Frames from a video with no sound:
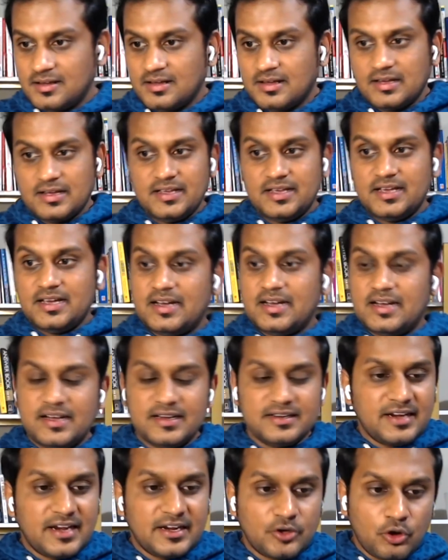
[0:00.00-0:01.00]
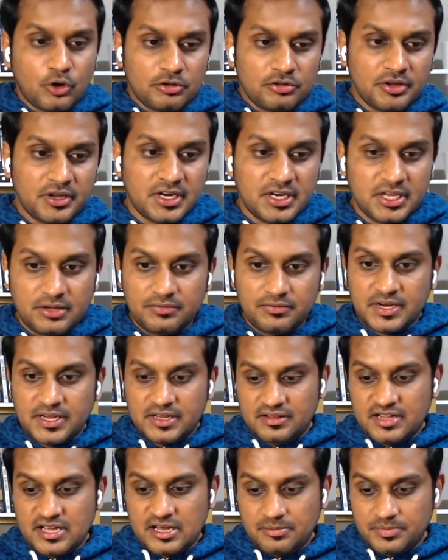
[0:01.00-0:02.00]
Yeah, and also can give an
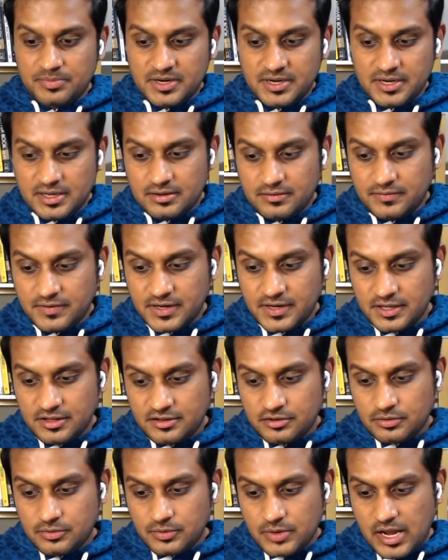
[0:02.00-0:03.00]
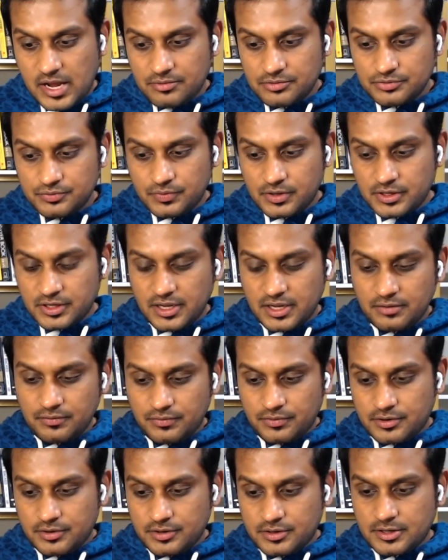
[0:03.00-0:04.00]
example here, funny. So I was working
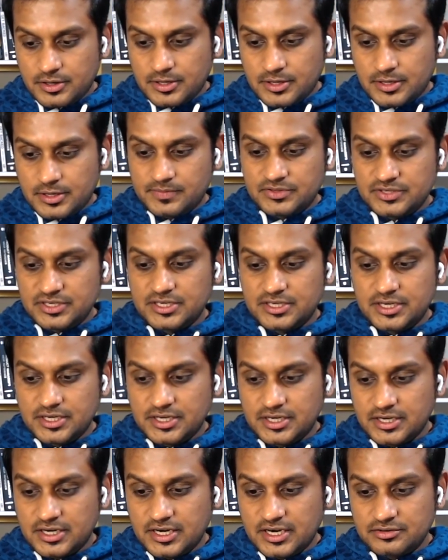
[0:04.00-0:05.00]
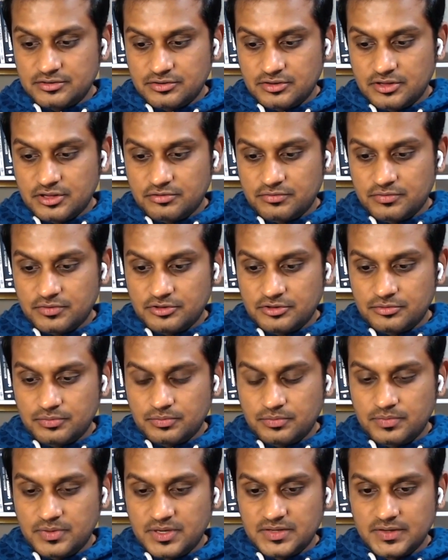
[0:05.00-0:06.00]
for GTT, right? So this was
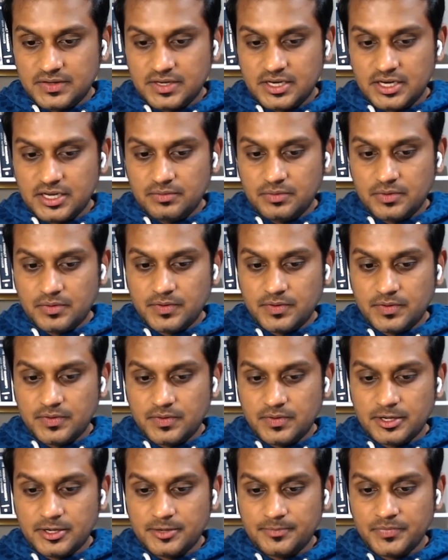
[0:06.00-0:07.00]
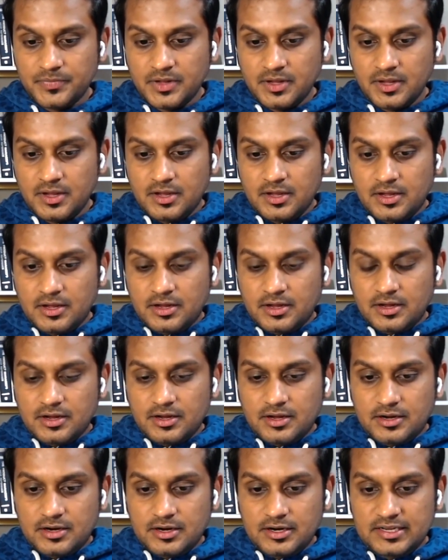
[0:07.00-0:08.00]
basically, we were
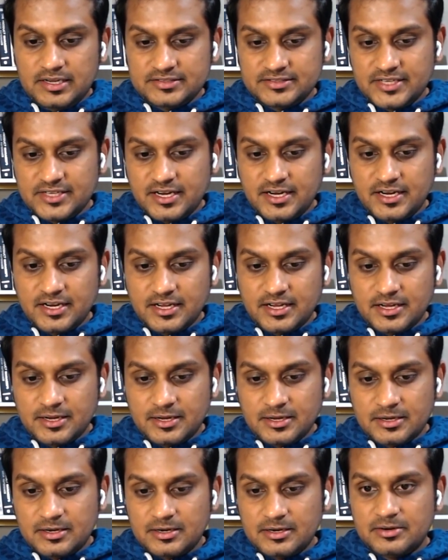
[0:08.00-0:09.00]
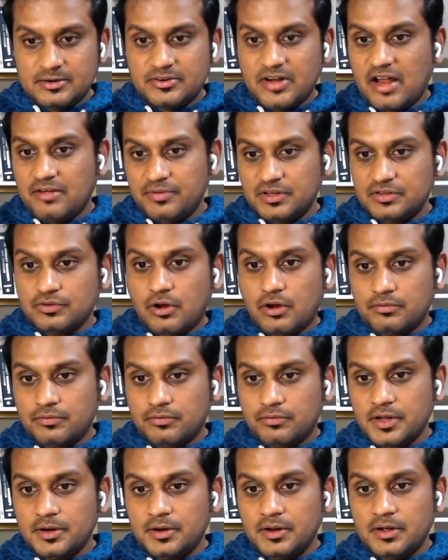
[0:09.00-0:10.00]
designing traffic
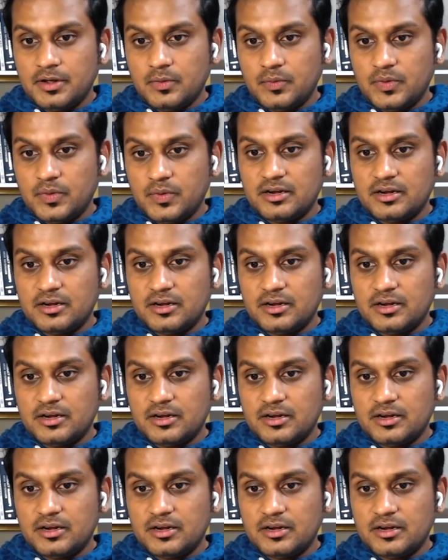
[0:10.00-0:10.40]
software where